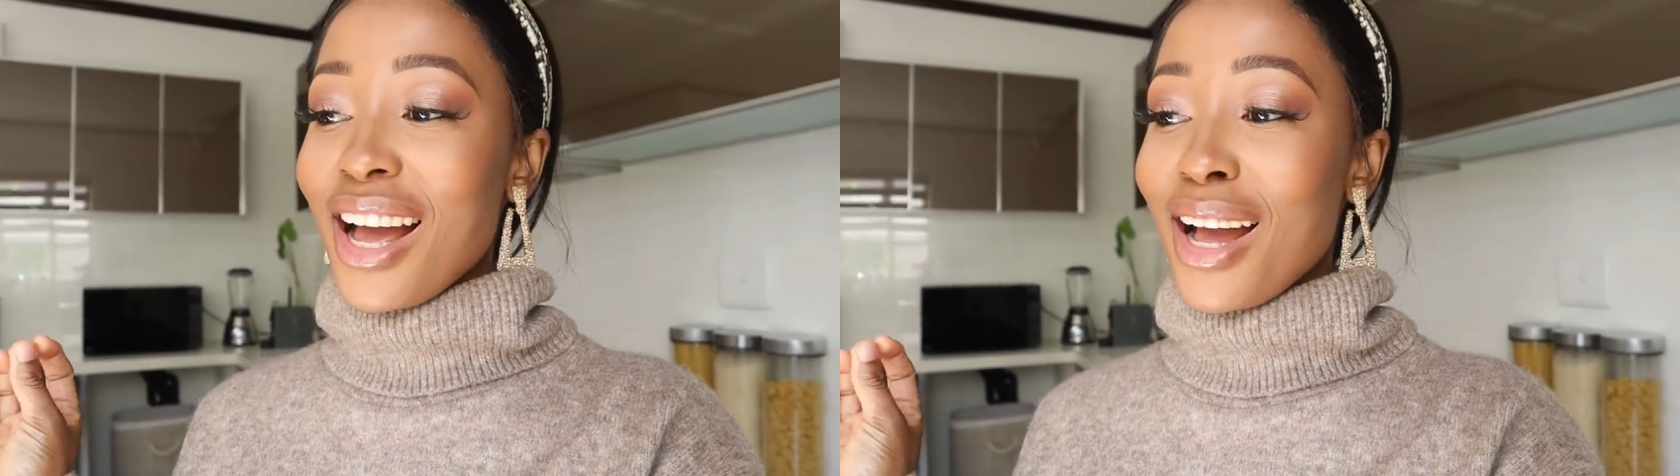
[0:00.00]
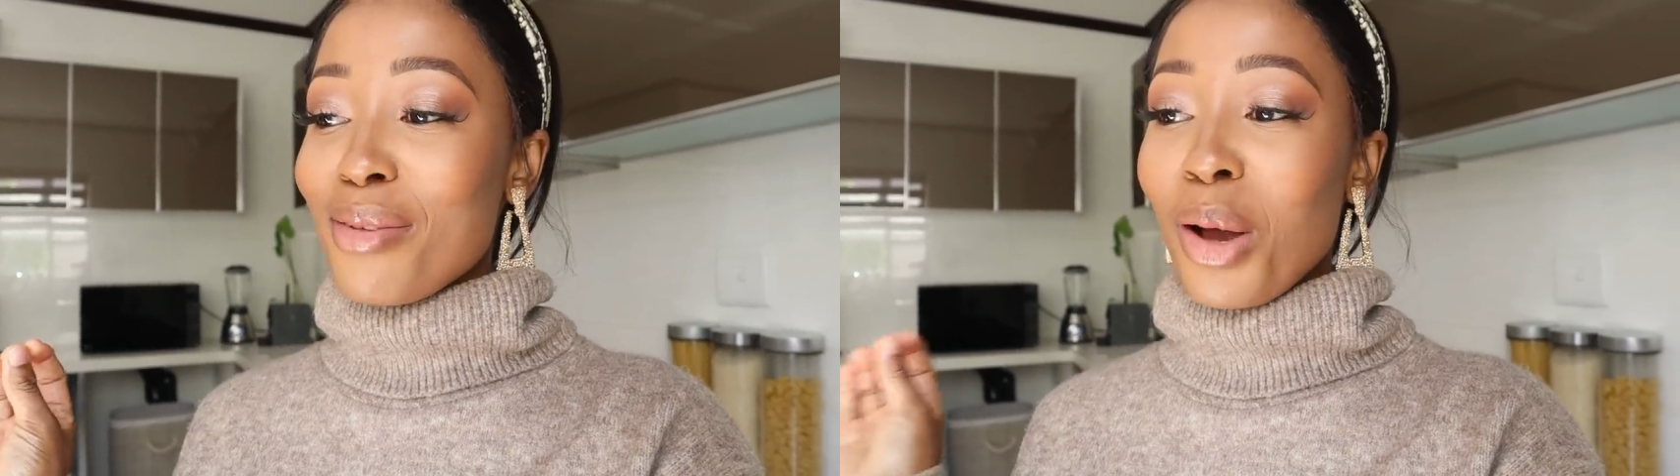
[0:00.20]

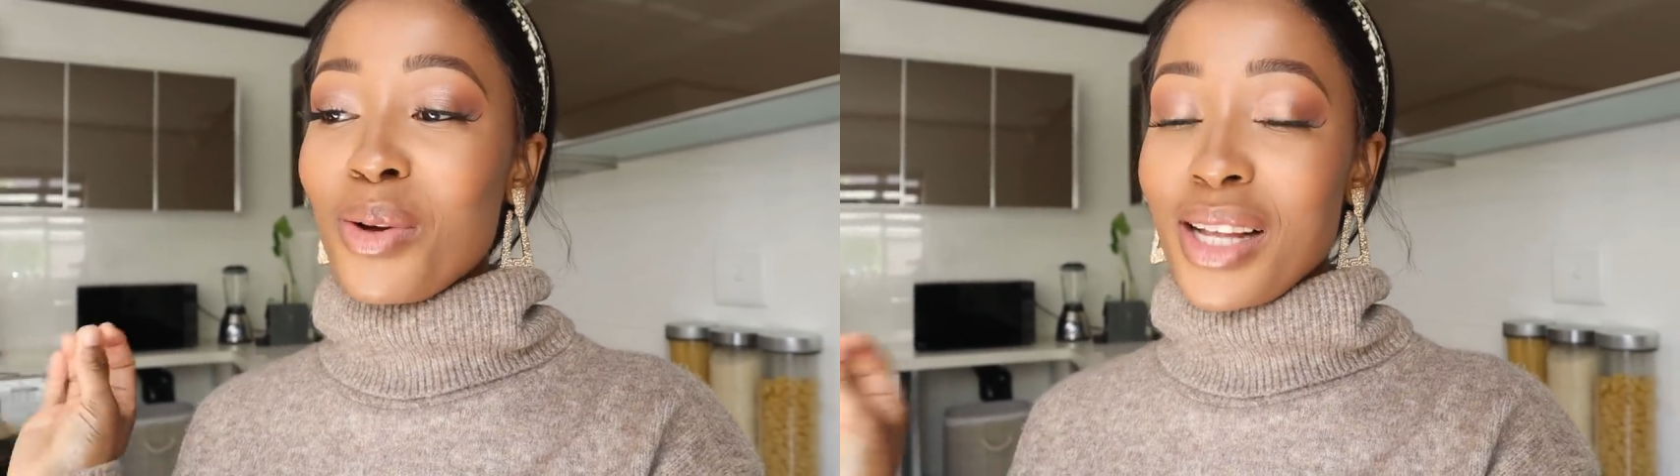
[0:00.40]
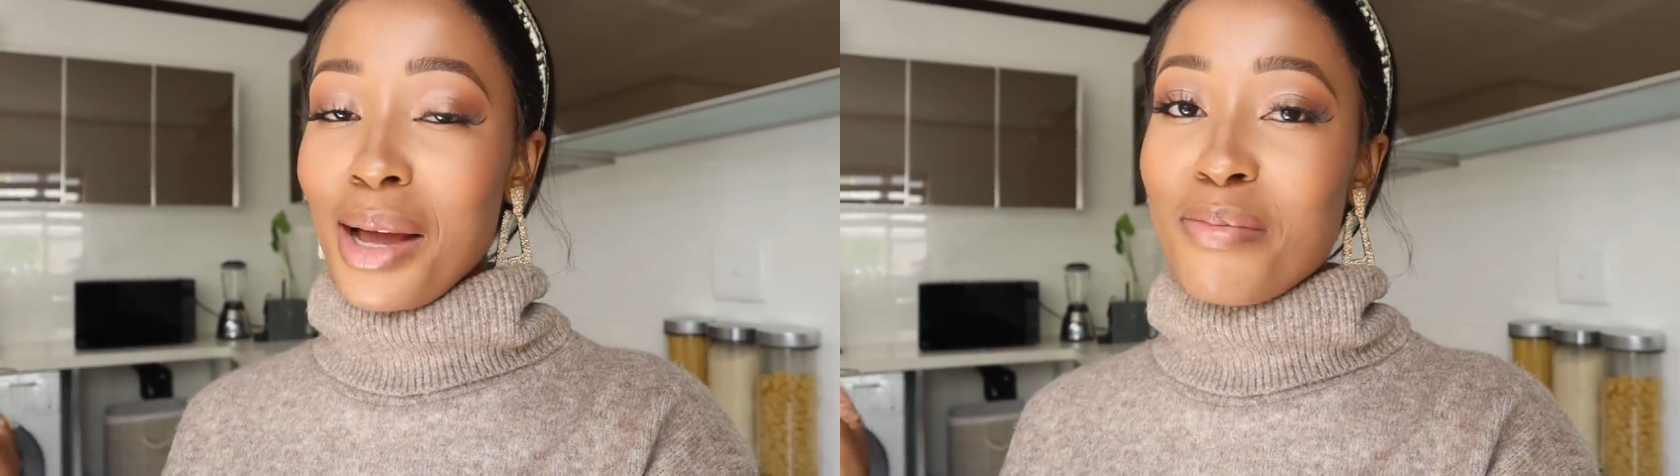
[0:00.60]
I
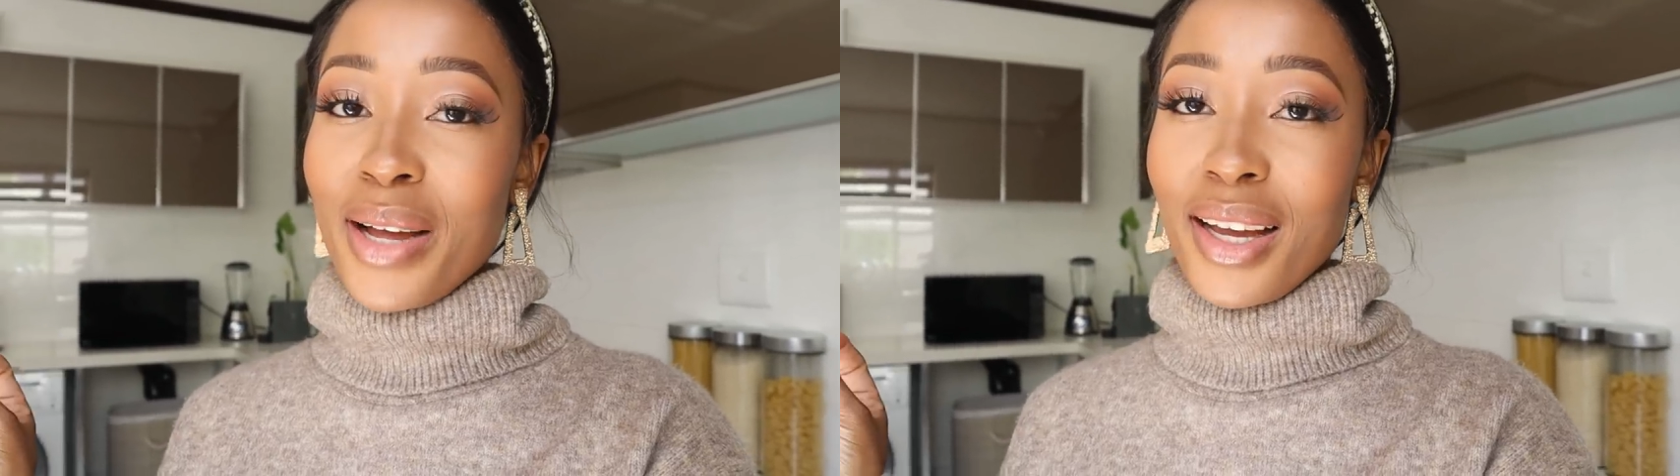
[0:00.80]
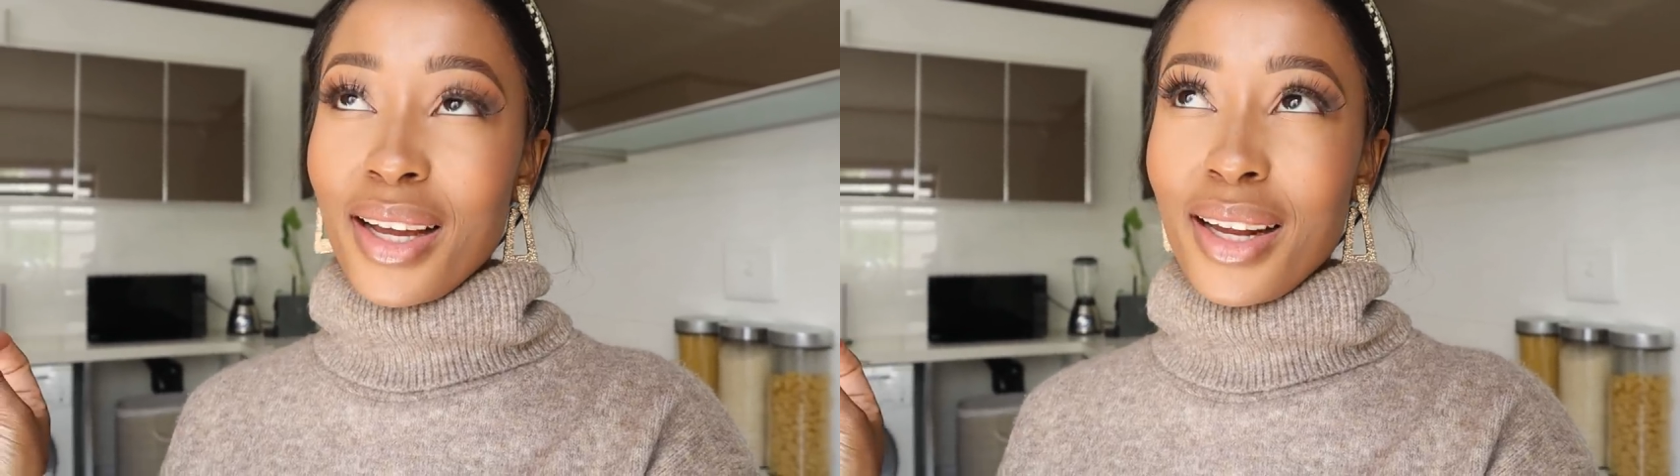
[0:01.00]
was up
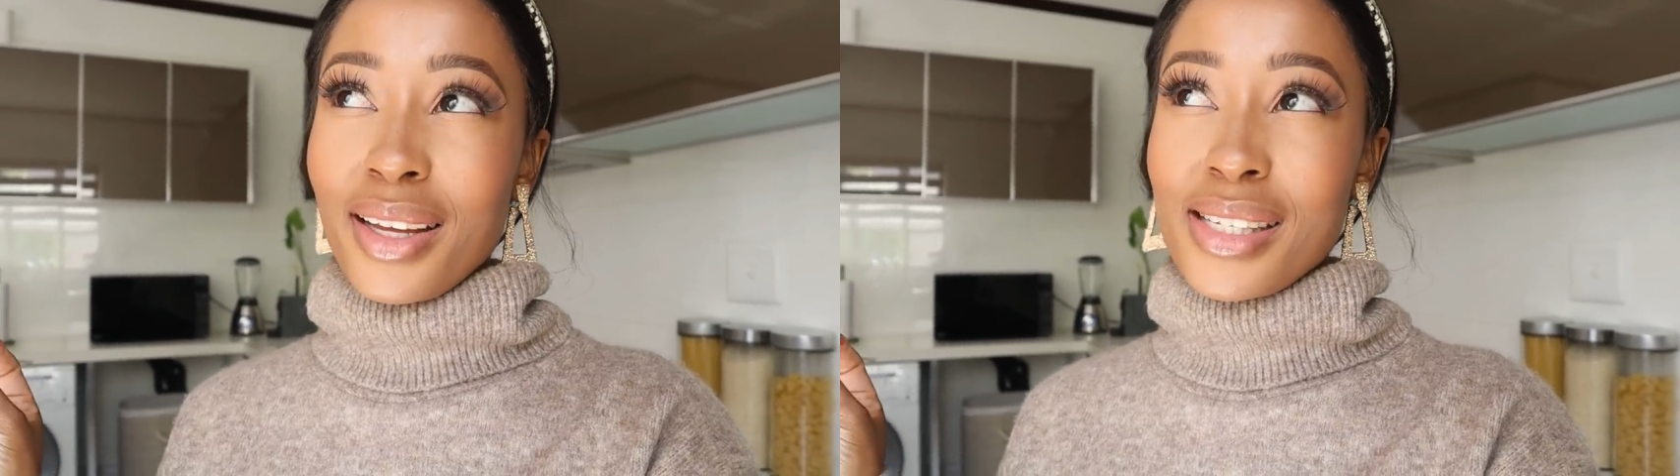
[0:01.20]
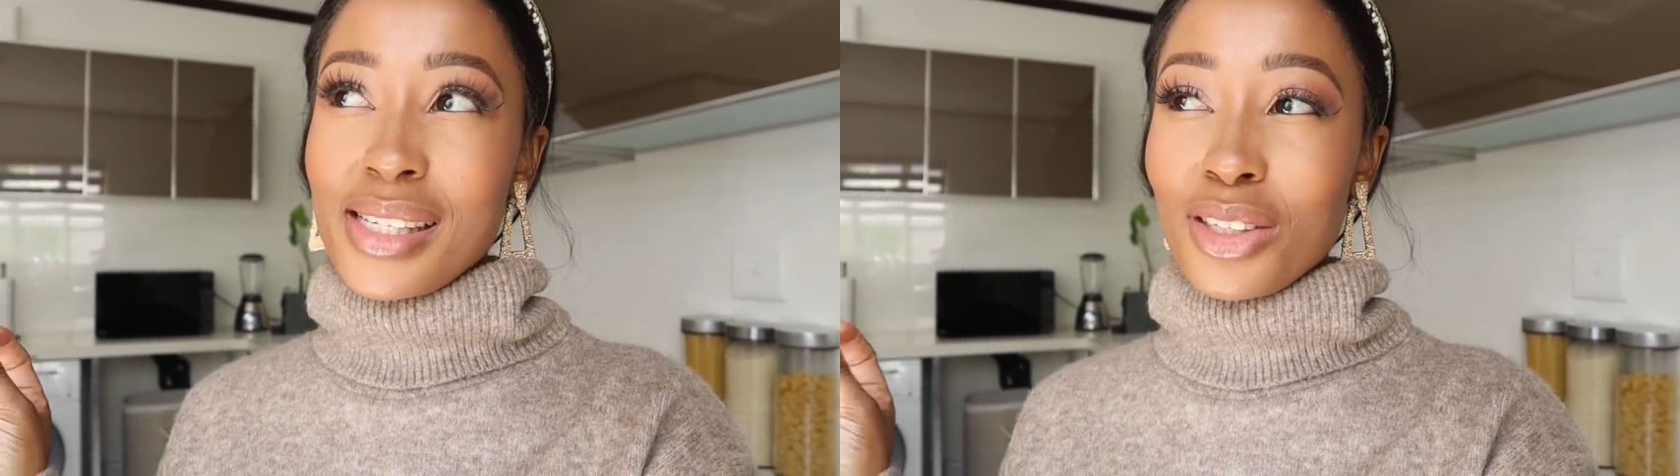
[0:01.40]
by
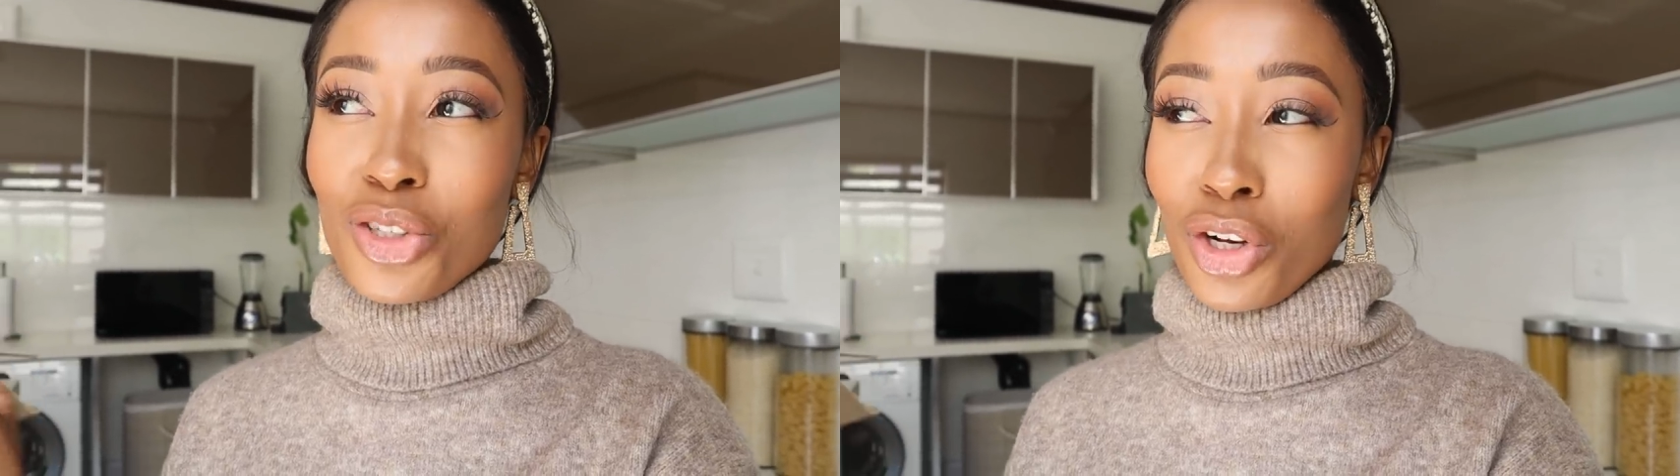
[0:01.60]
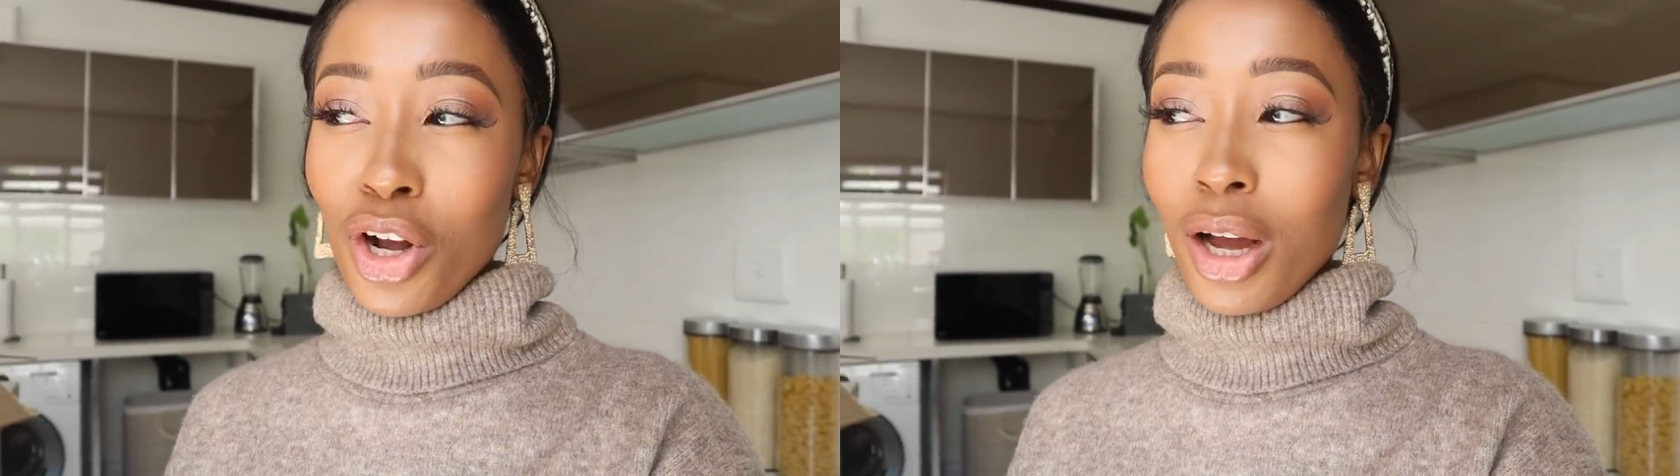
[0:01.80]
like
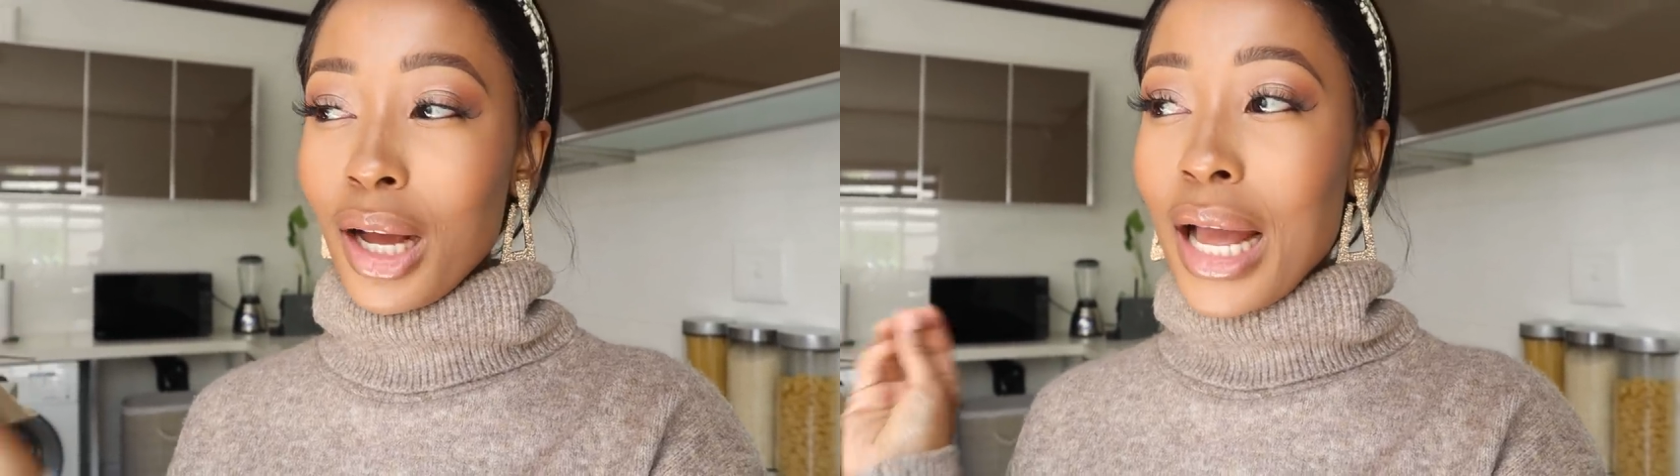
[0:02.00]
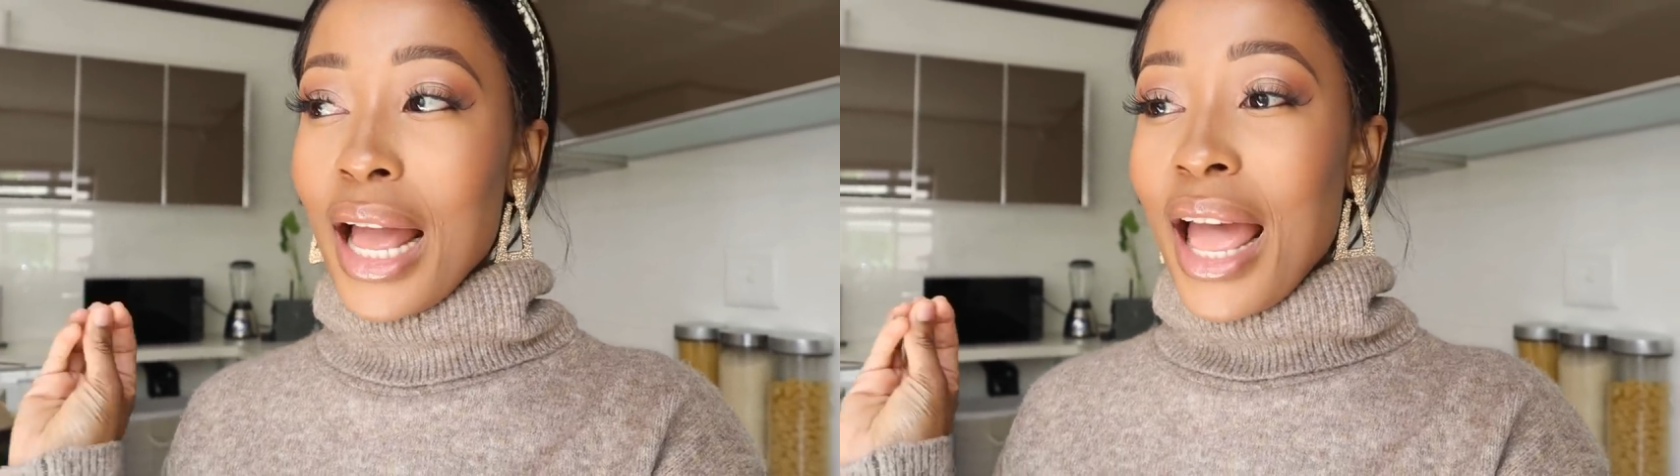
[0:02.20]
6 o'clock